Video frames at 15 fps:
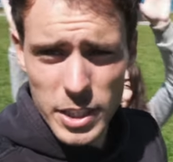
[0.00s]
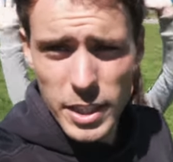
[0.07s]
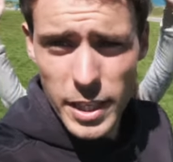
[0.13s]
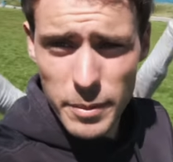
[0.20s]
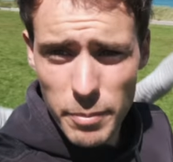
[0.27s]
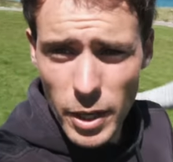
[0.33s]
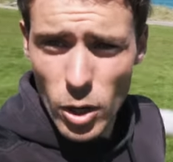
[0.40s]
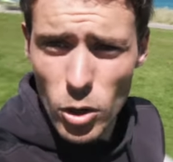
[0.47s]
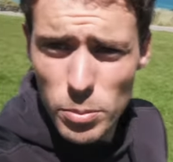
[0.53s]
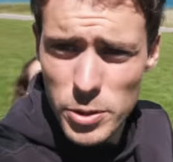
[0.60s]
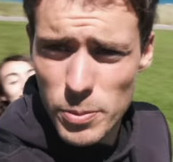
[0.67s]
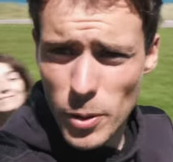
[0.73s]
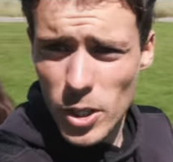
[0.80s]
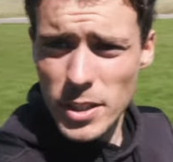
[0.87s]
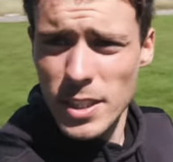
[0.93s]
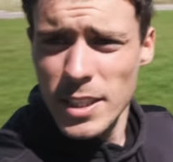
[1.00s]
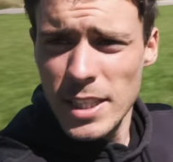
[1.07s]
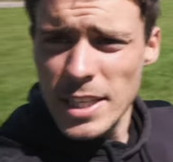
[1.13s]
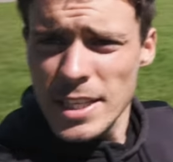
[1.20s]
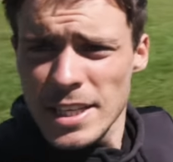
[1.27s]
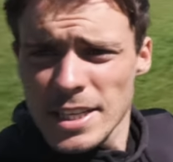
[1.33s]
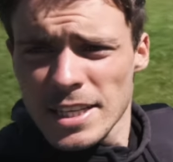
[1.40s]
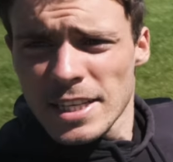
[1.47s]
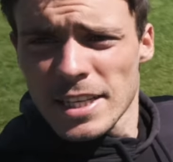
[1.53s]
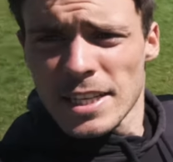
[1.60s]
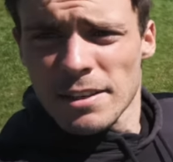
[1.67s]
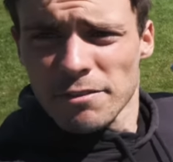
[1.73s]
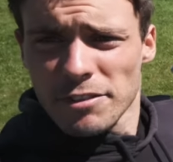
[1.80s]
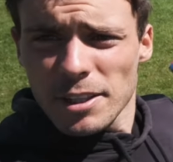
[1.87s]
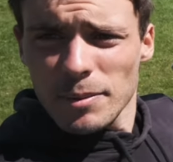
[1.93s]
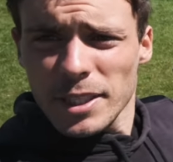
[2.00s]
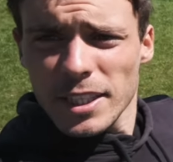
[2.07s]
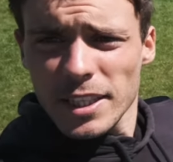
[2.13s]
here at my home spot filming